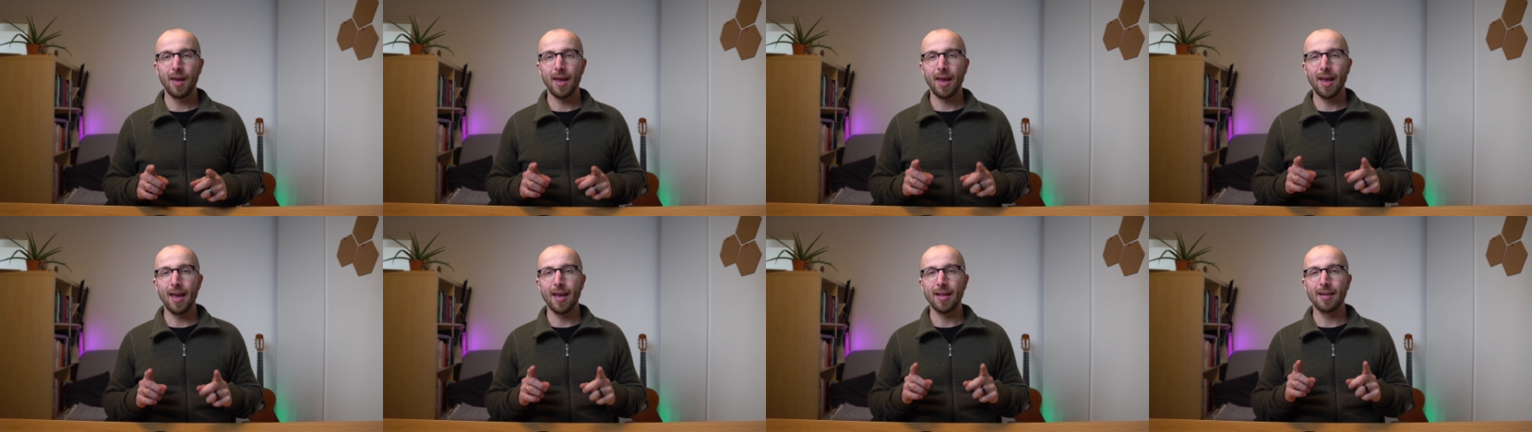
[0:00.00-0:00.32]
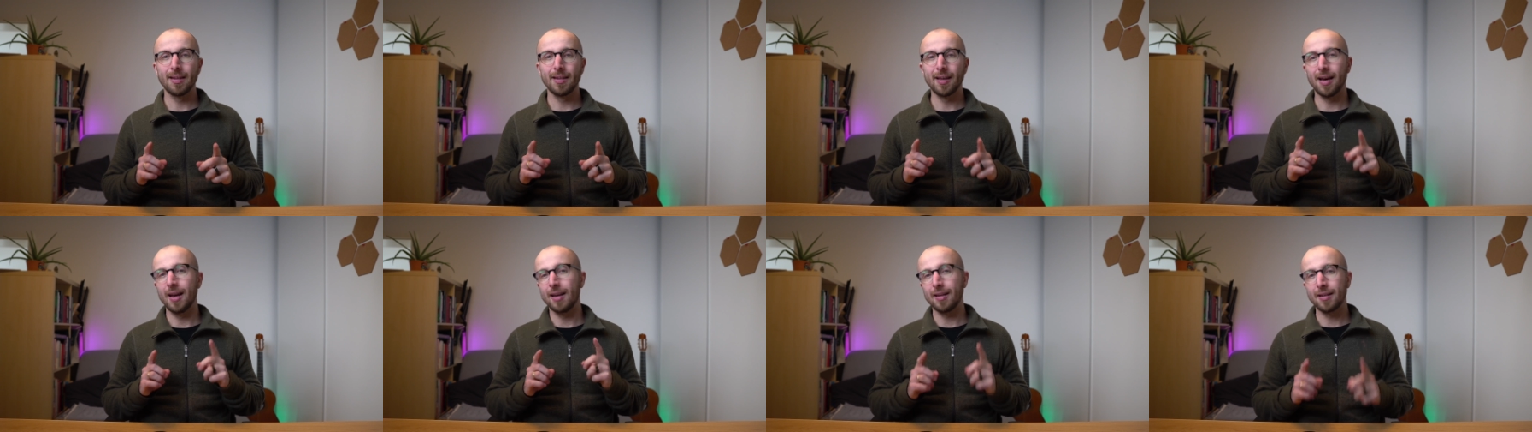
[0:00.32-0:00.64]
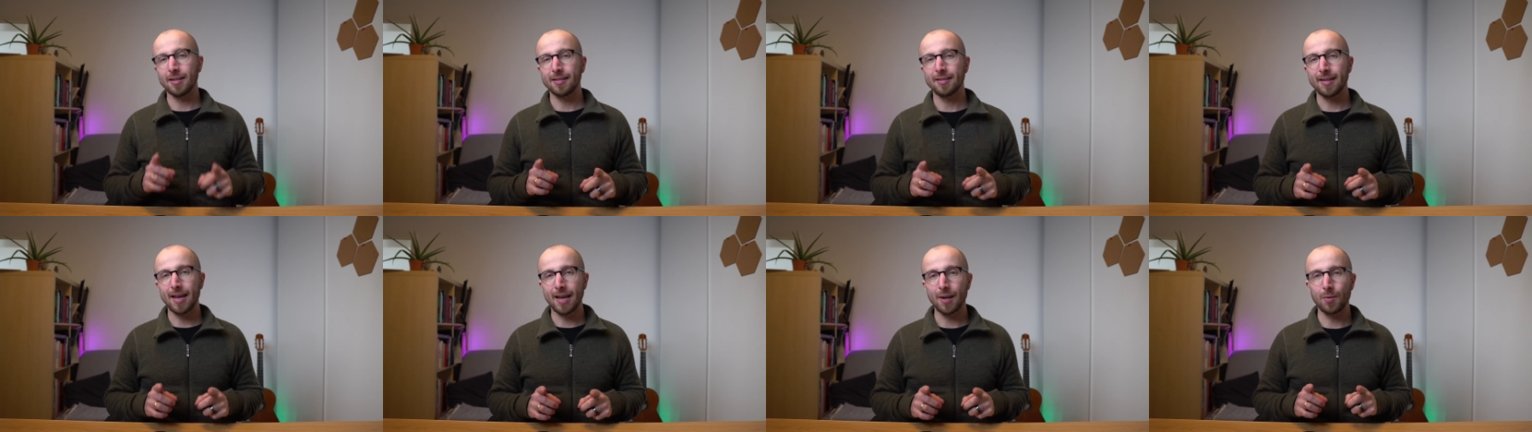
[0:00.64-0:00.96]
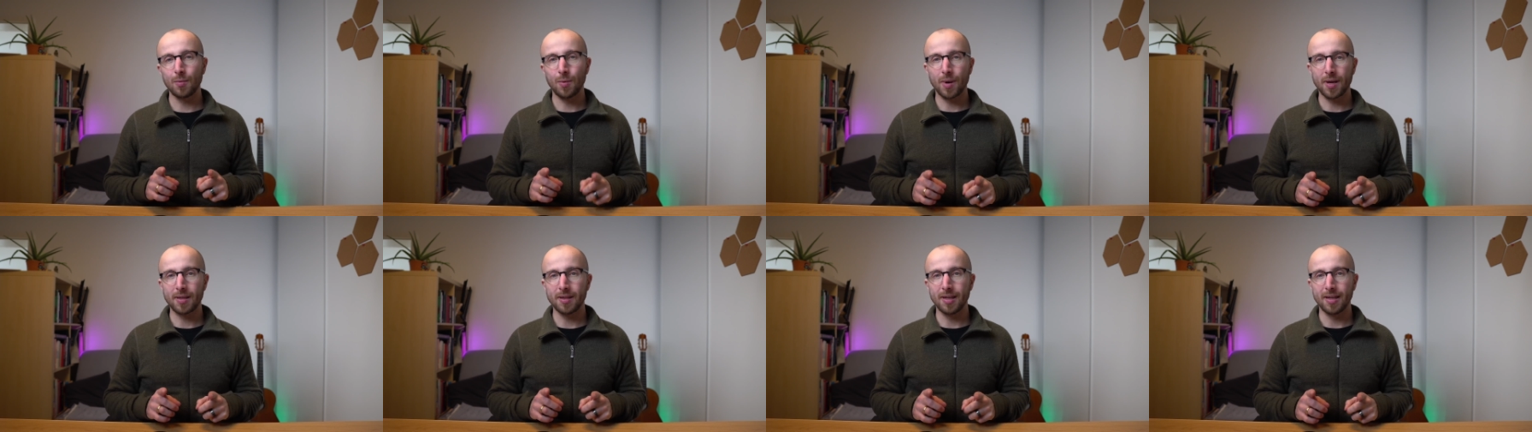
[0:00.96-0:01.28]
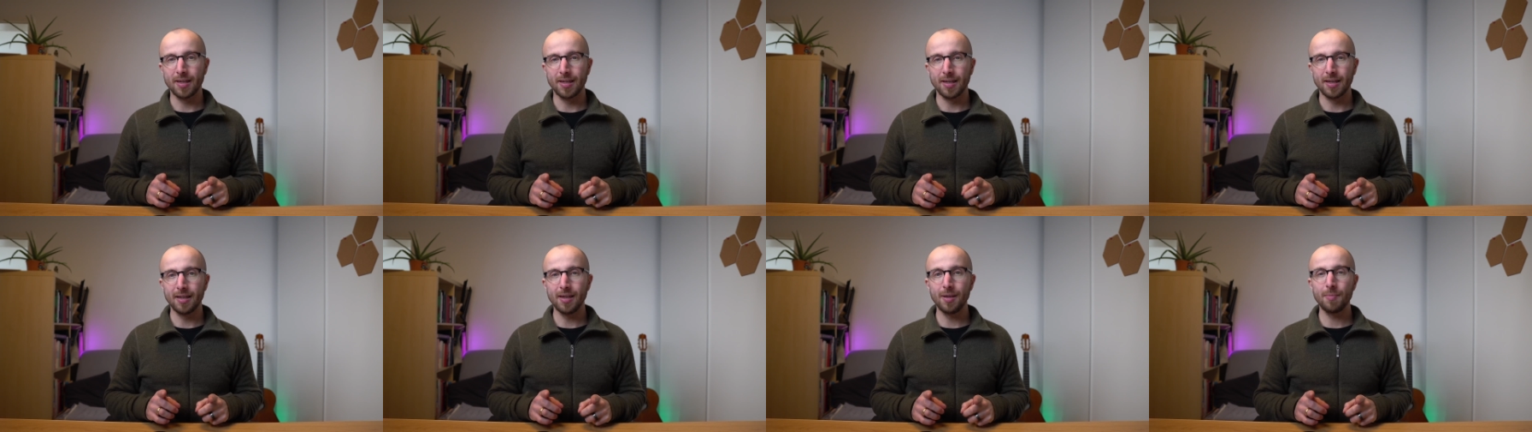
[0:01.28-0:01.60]
and I understand why they
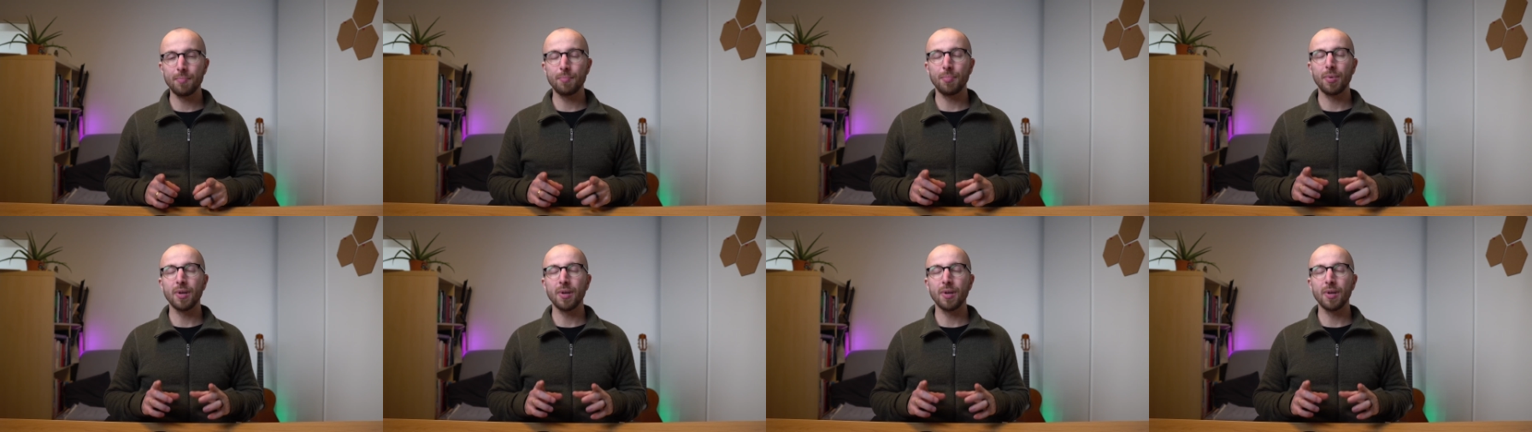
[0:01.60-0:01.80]
did it,